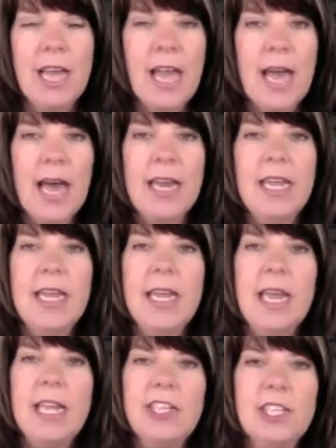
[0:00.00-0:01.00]
And
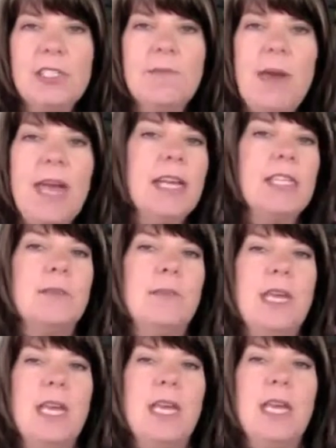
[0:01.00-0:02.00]
it just makes
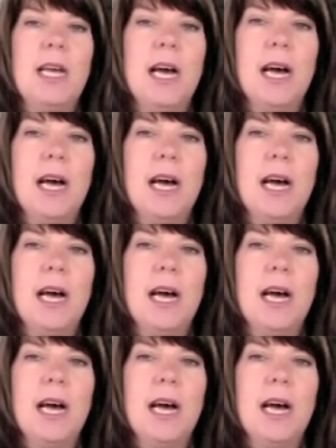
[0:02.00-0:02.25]
me,